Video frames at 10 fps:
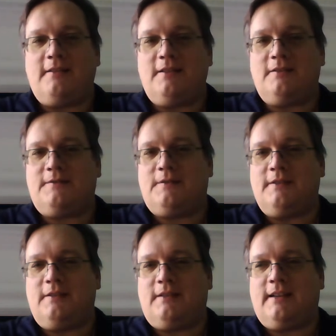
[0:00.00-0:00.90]
useful
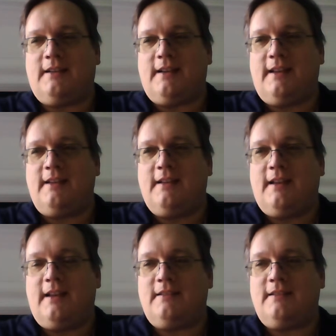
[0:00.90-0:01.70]
you think a